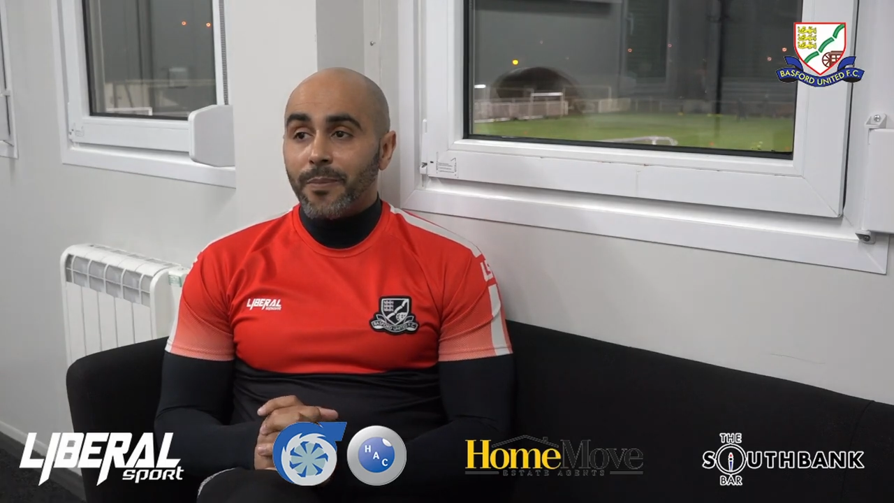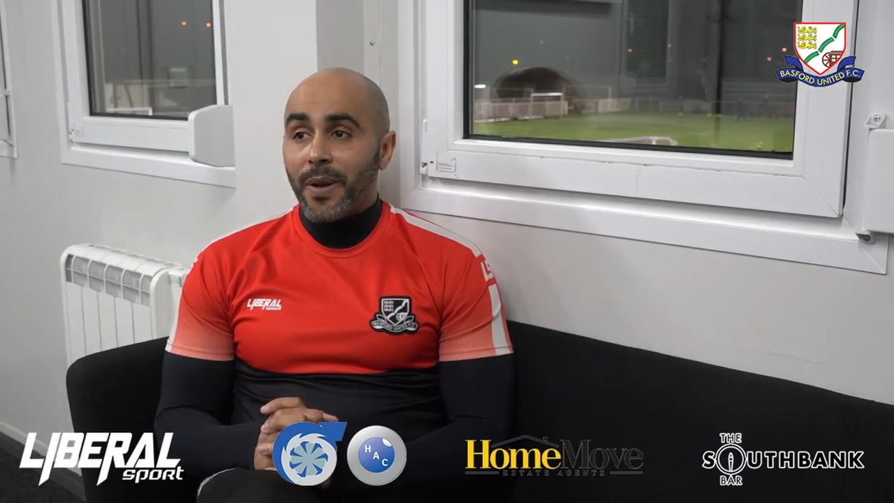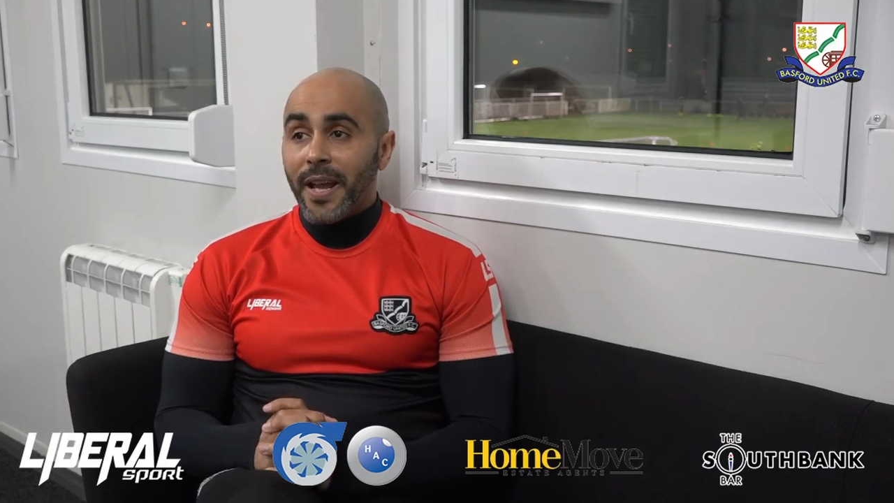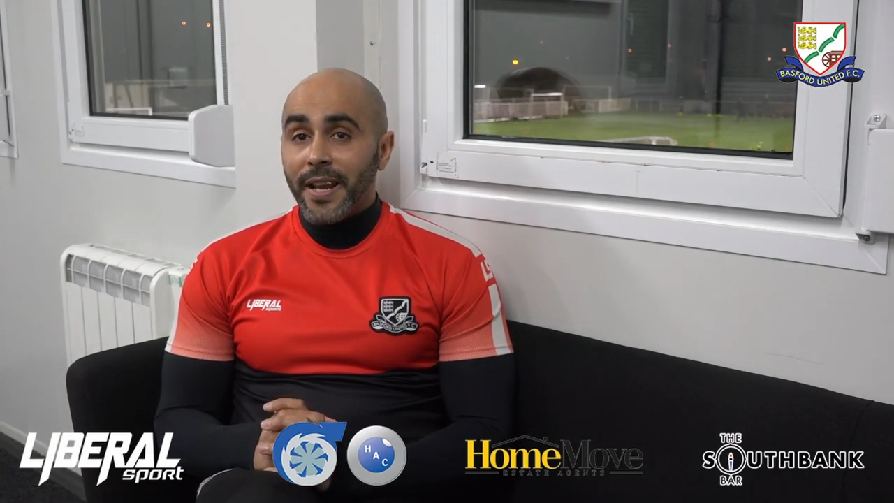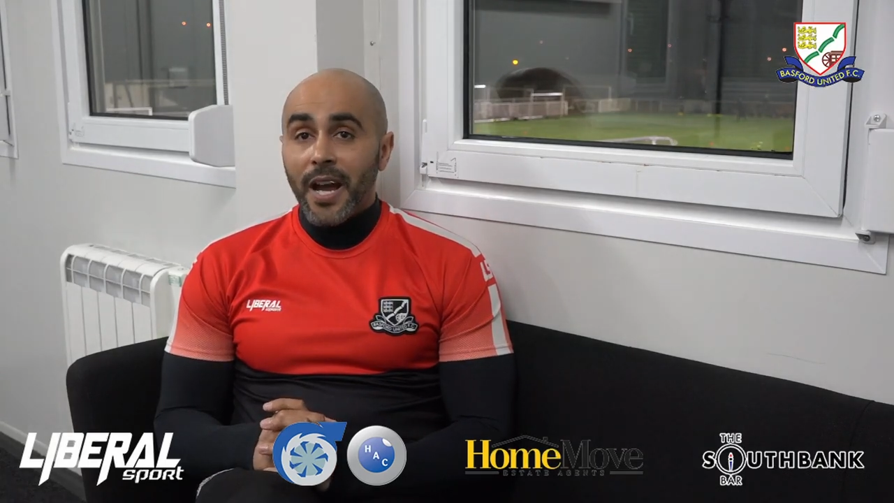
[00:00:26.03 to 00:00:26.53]

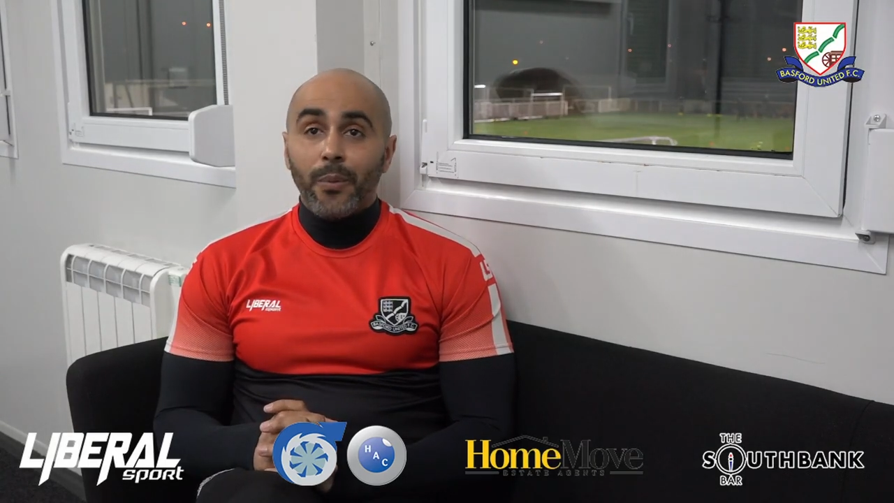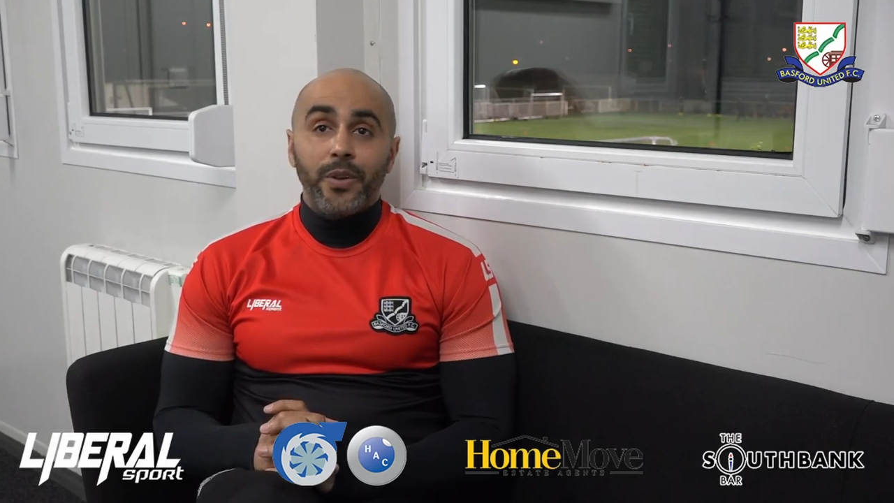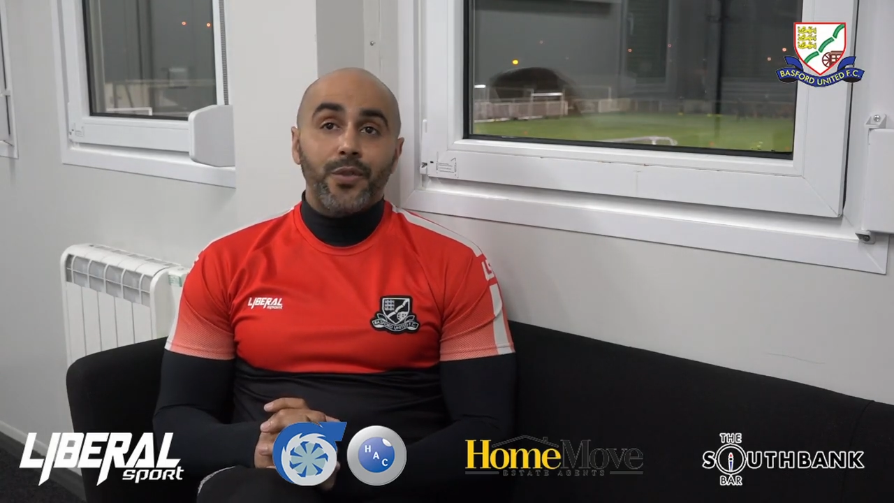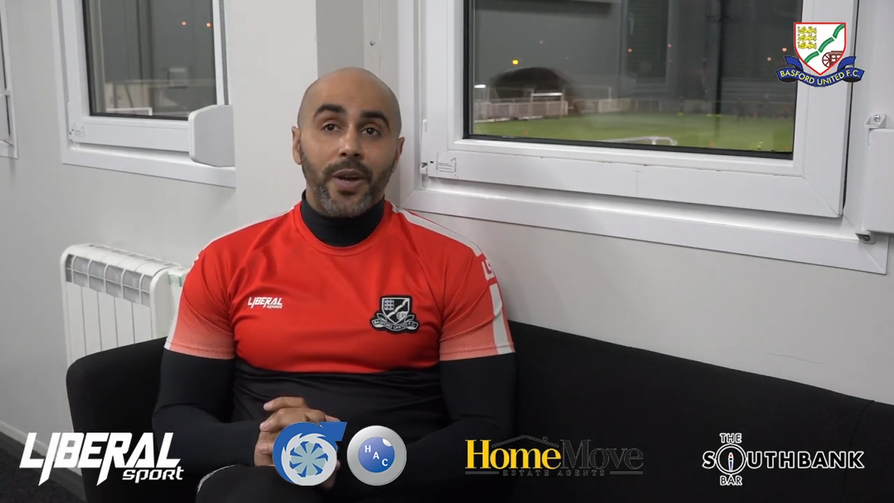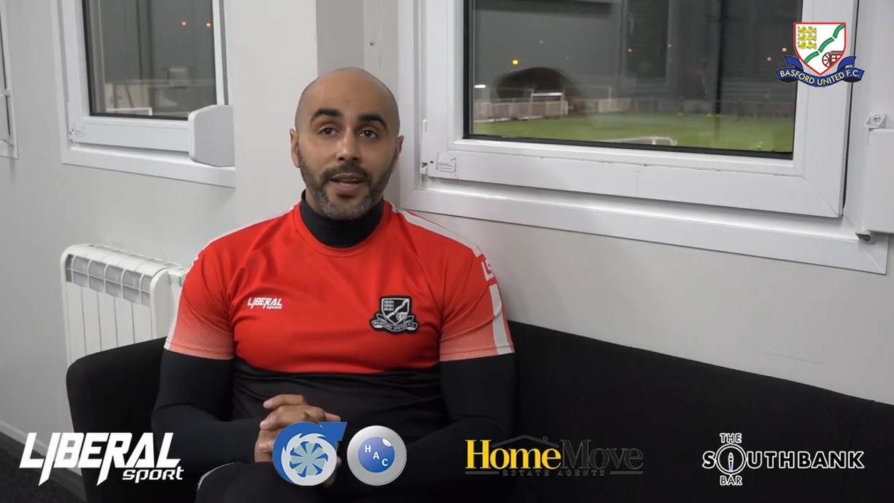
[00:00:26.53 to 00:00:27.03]
play and how we're
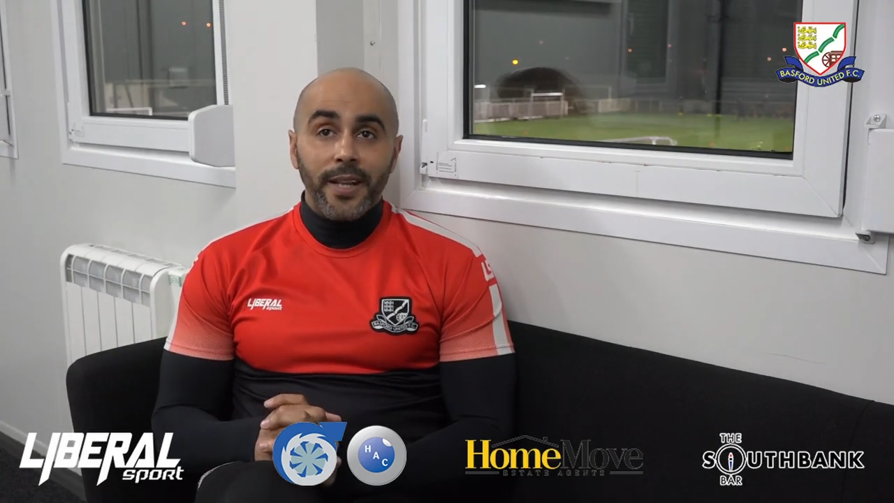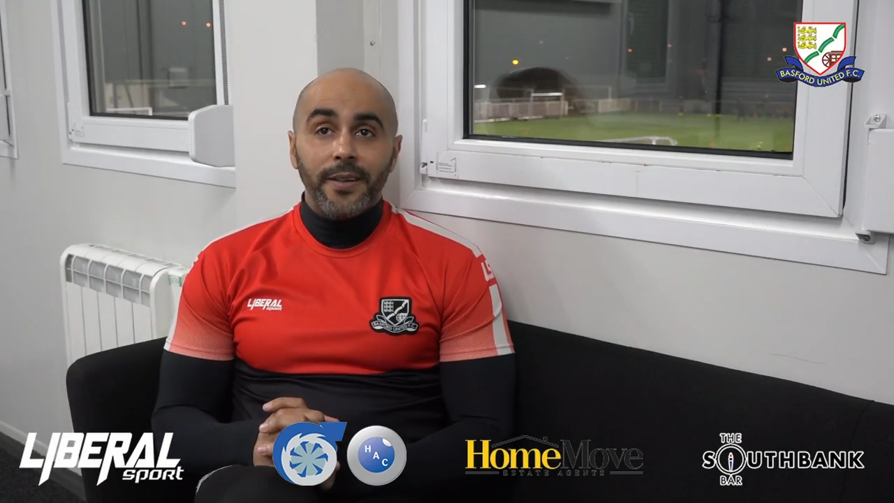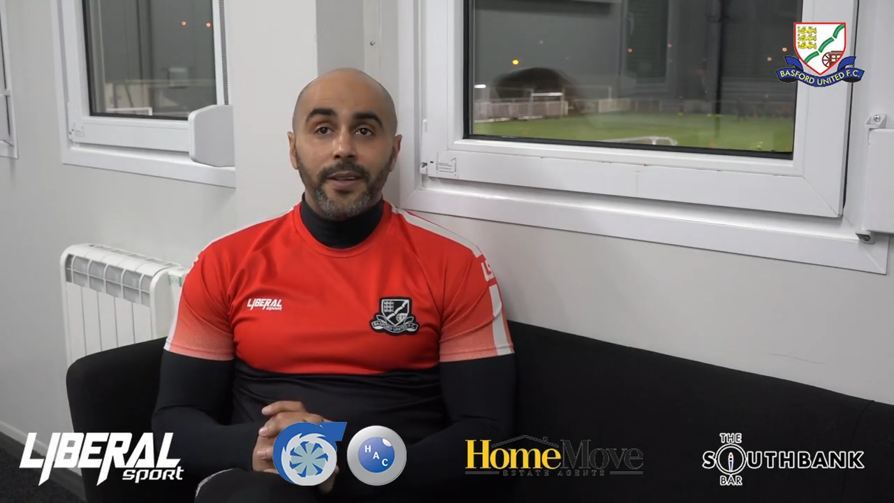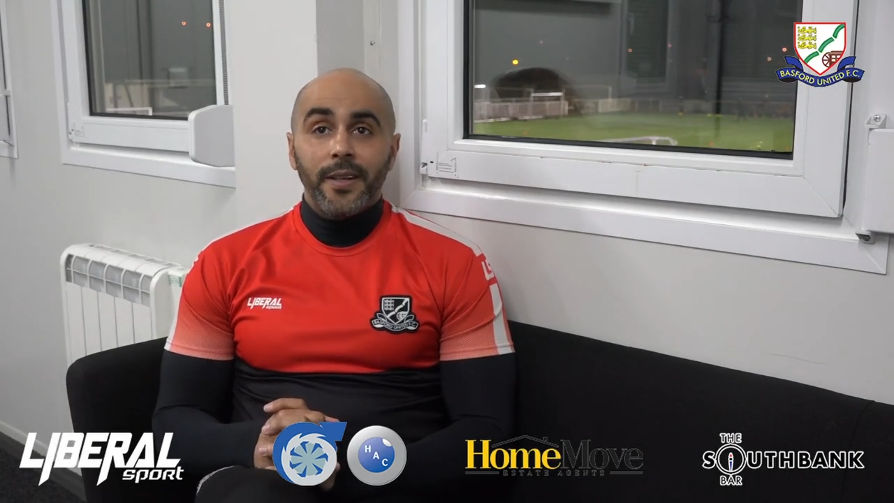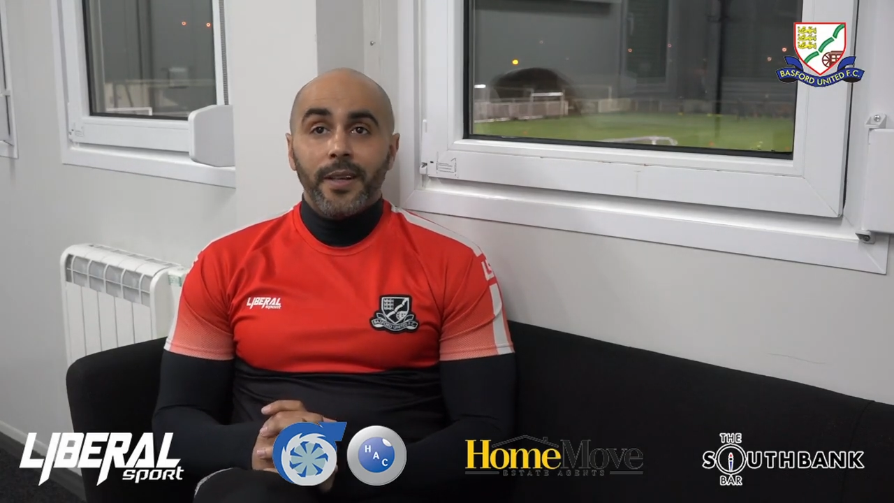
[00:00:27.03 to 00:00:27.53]
training,